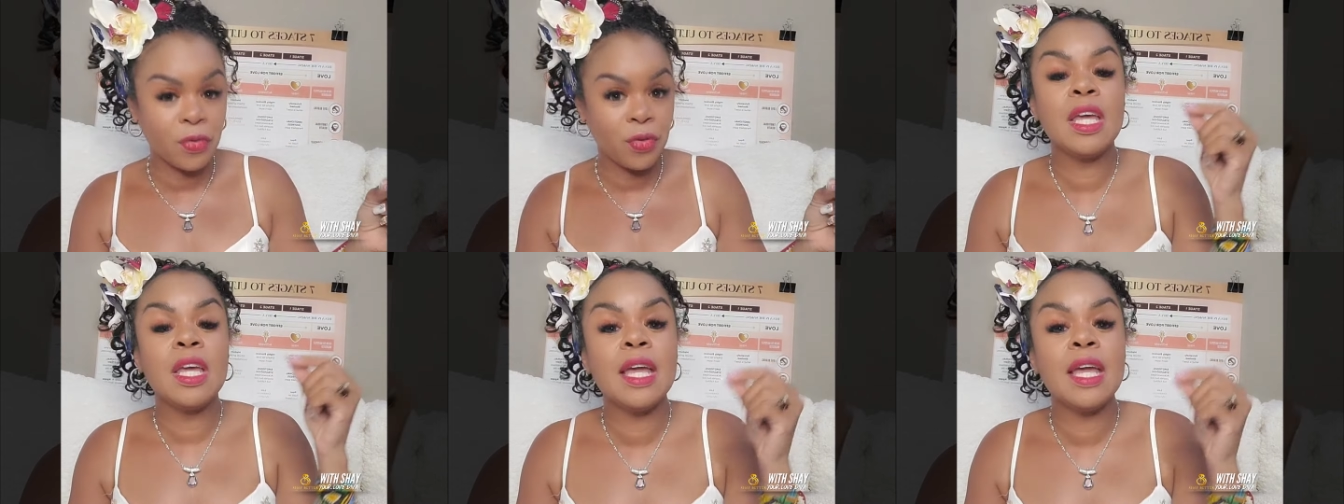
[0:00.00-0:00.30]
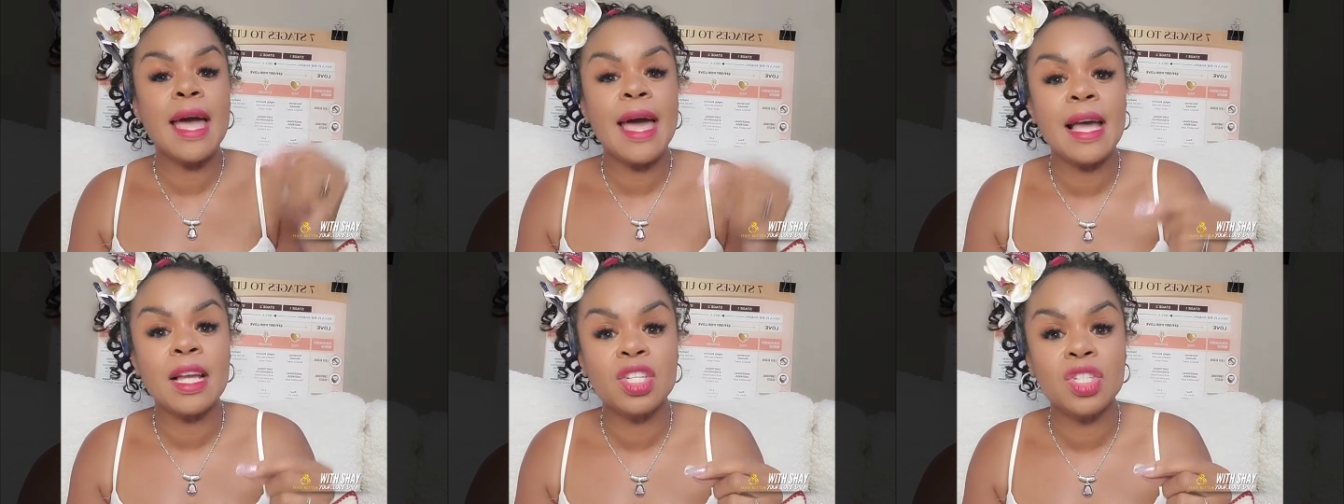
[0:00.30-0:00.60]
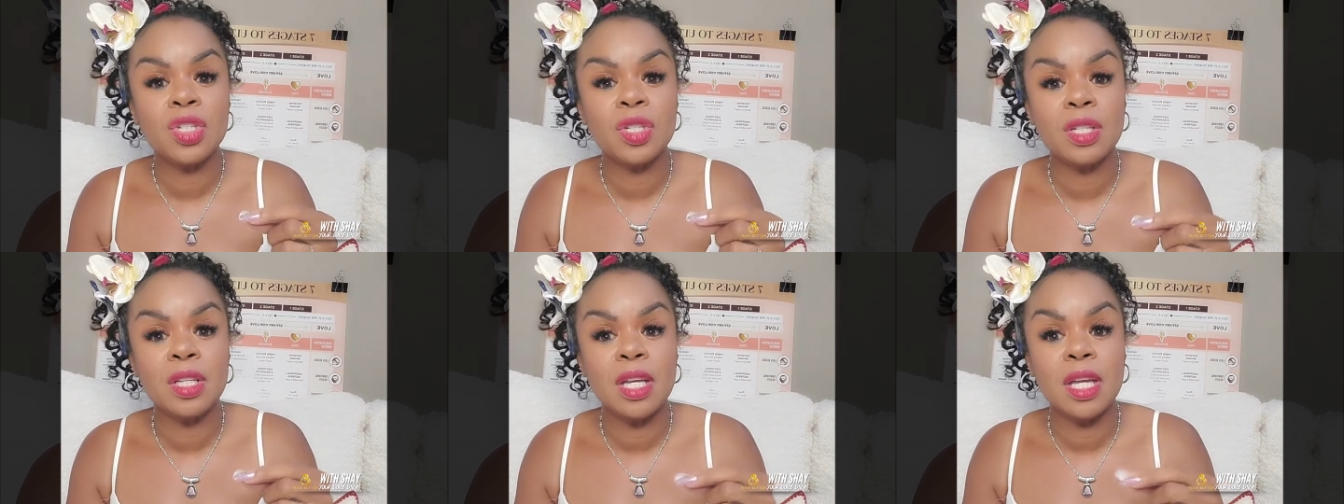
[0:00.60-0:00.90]
he
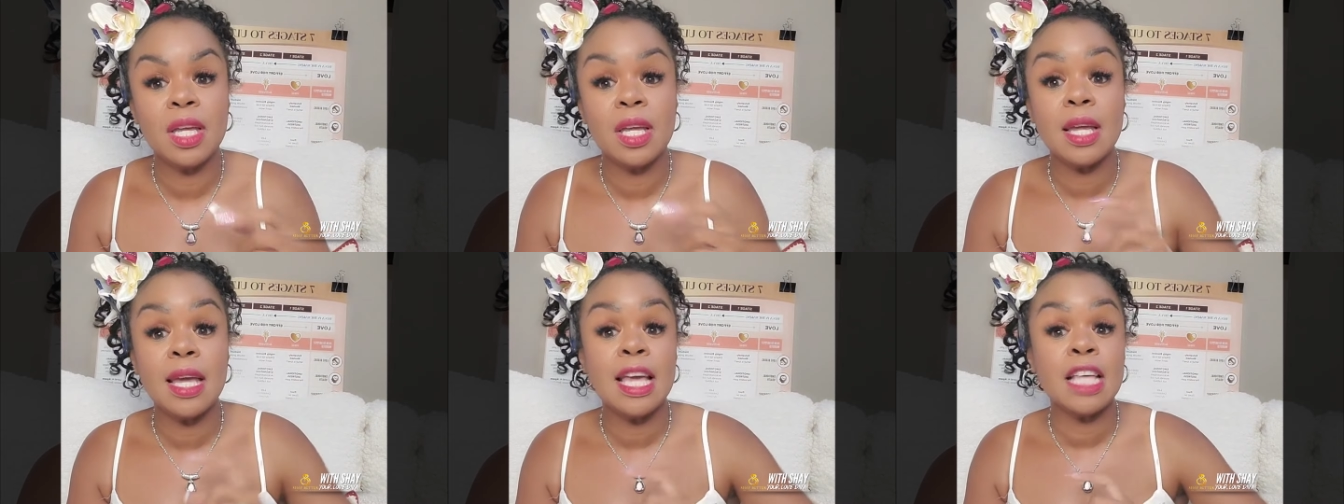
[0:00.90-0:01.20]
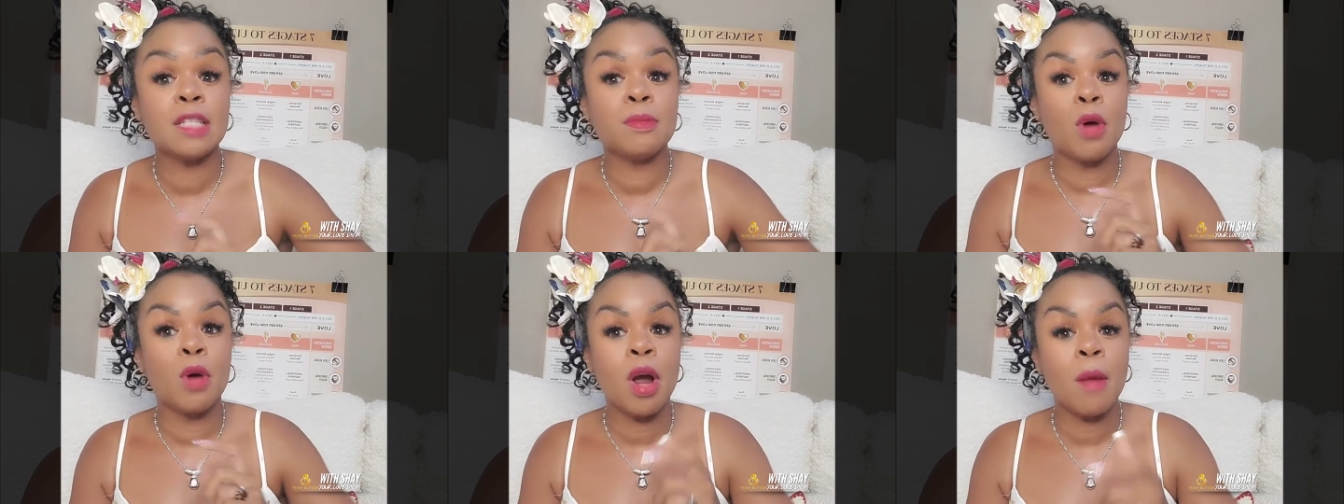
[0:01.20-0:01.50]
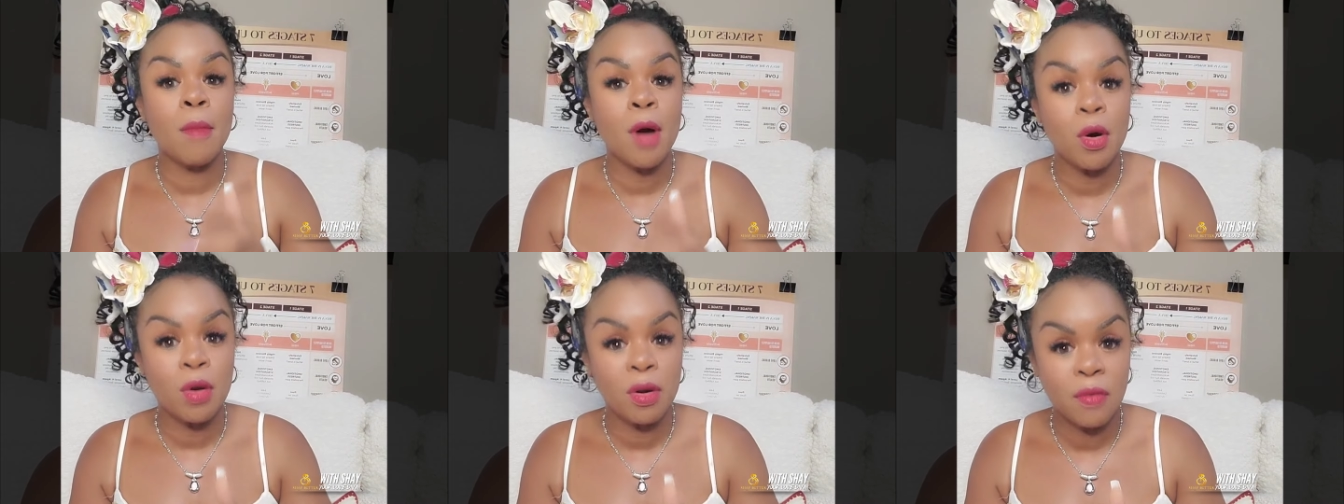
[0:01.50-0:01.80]
actually is more
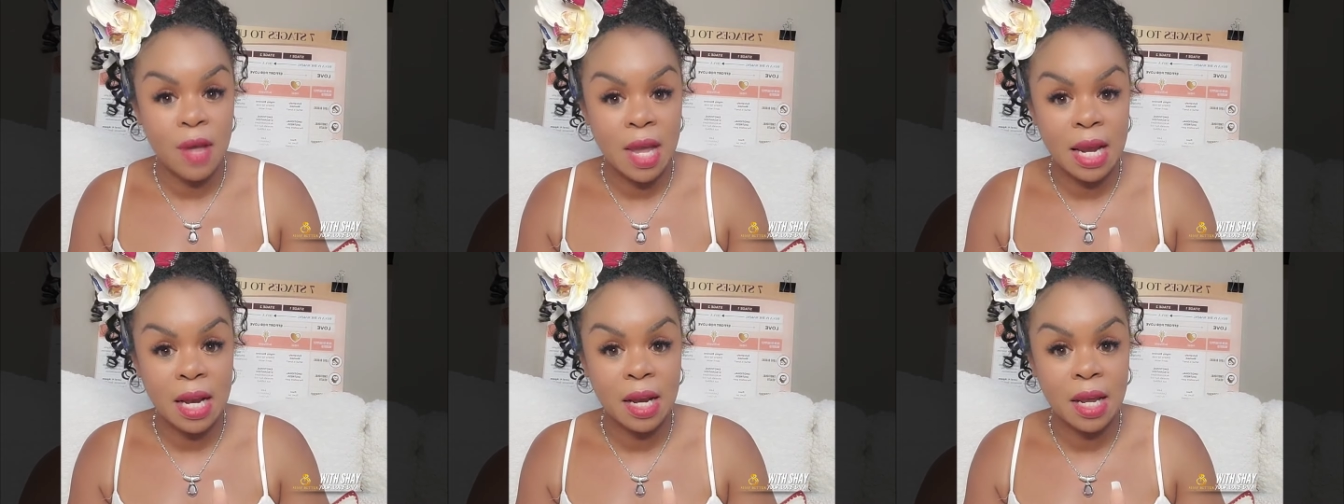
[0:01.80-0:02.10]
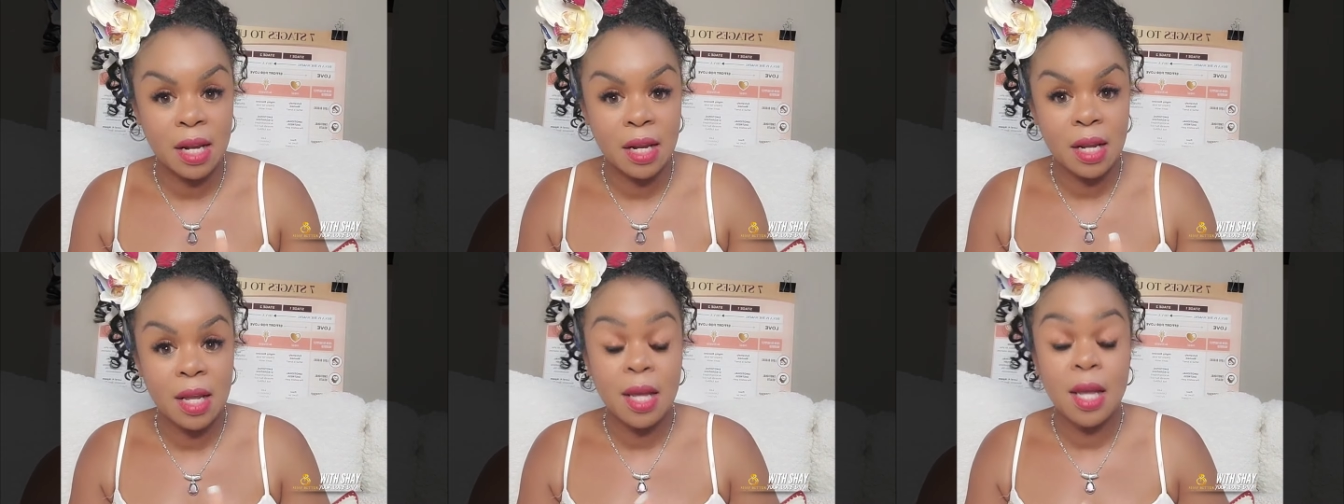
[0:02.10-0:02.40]
motivated,